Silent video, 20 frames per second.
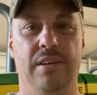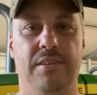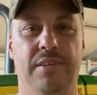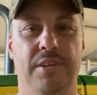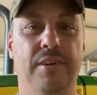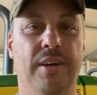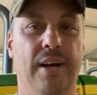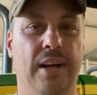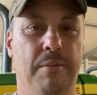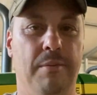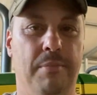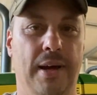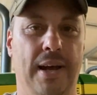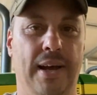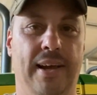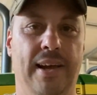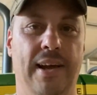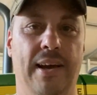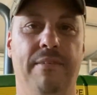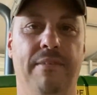Still got the
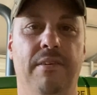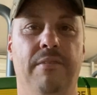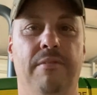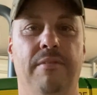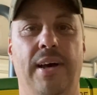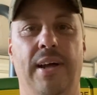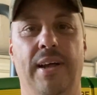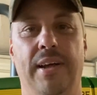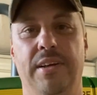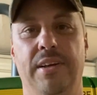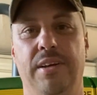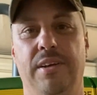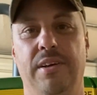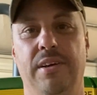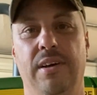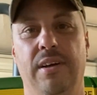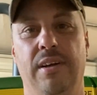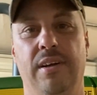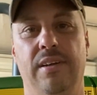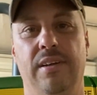back half of the valley to
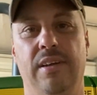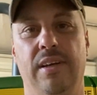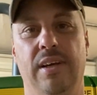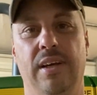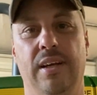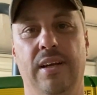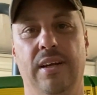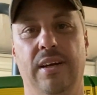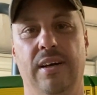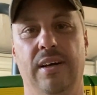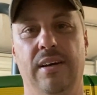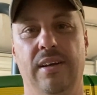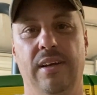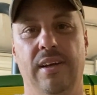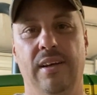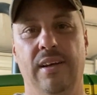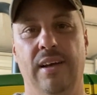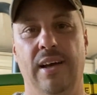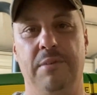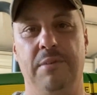cut, and
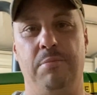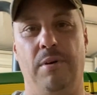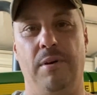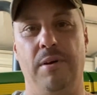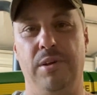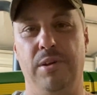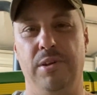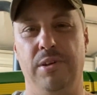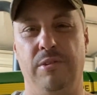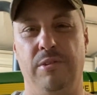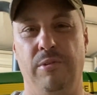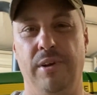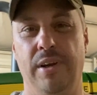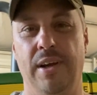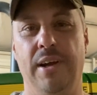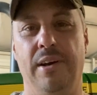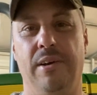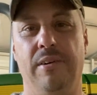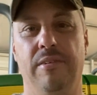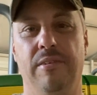that's probably a good
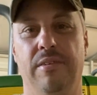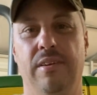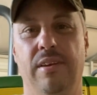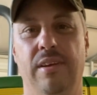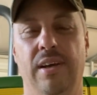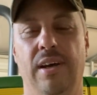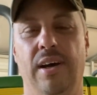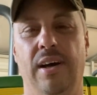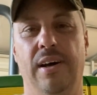3 acres.